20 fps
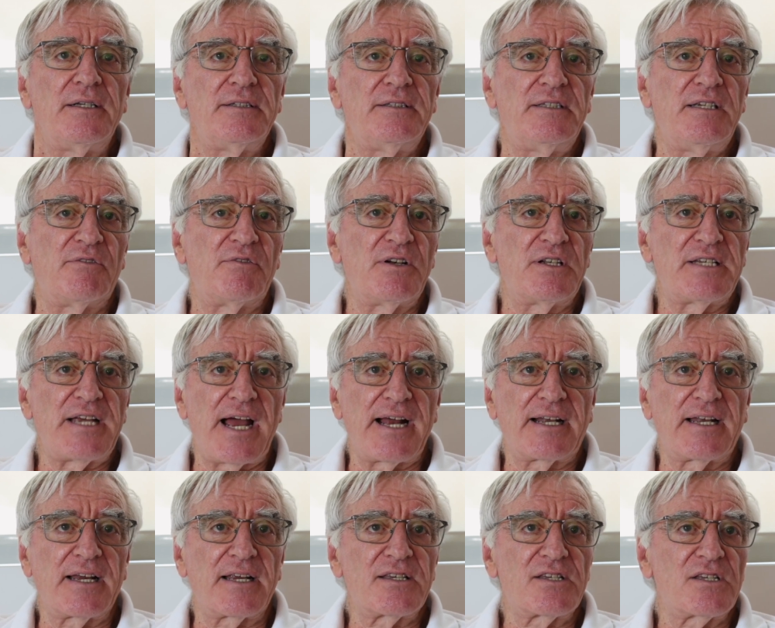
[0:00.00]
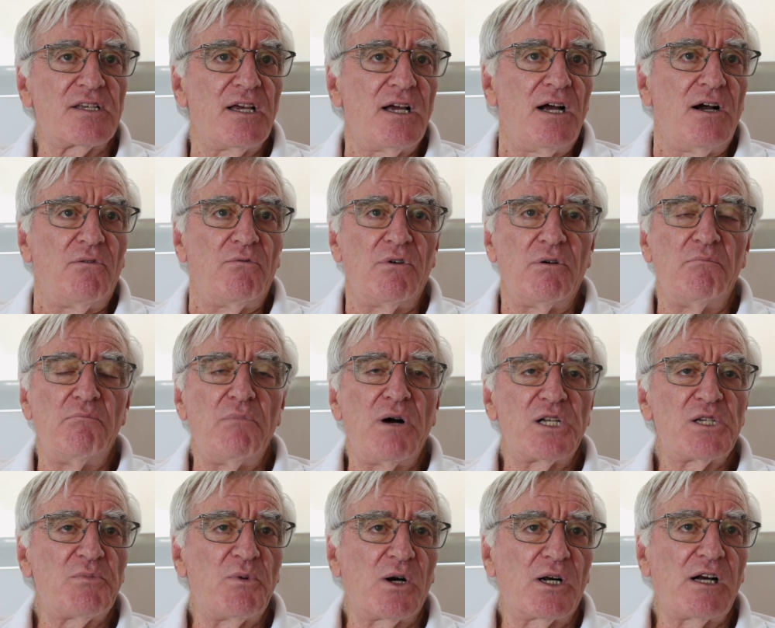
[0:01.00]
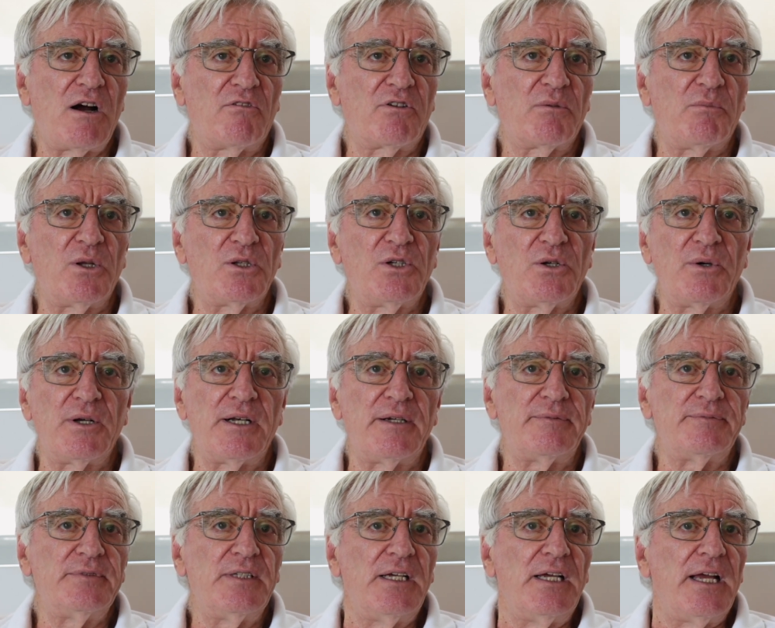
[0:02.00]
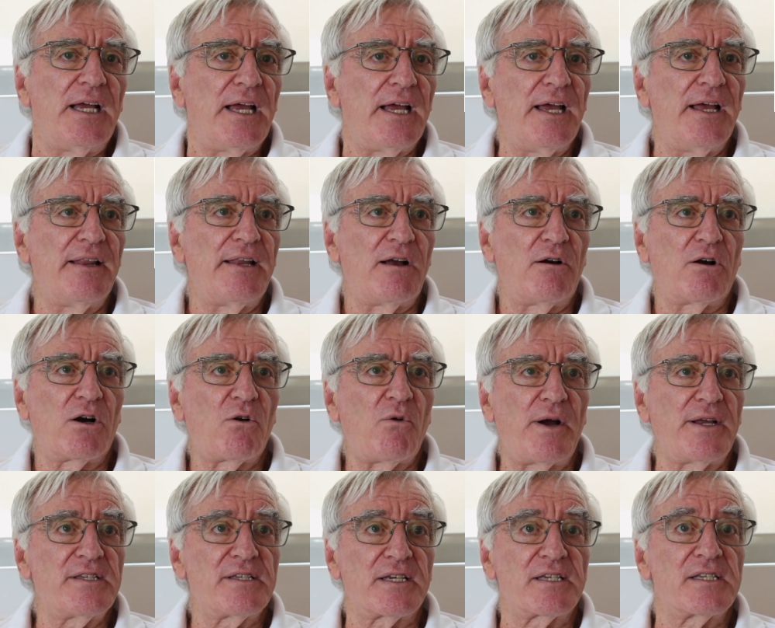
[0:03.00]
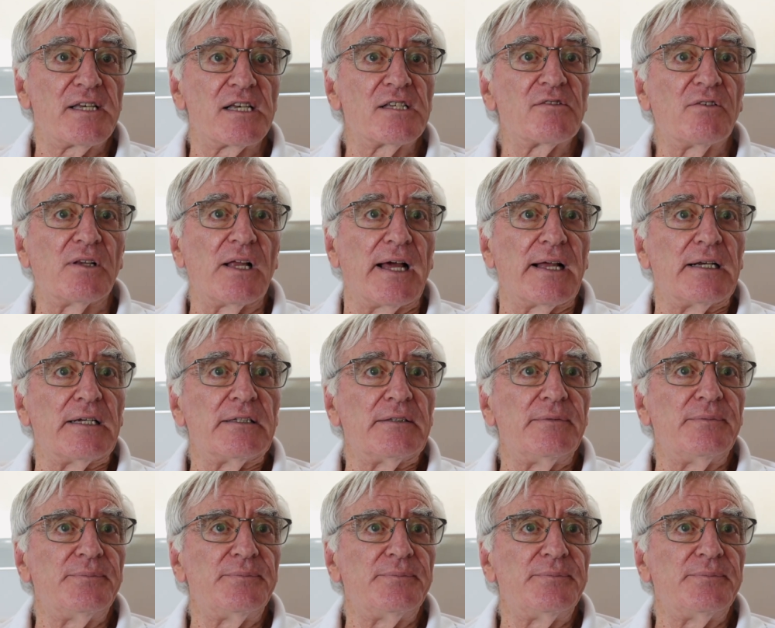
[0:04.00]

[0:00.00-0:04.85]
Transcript: different tactics, were much more comfortable doing it, and they were quite successful at it.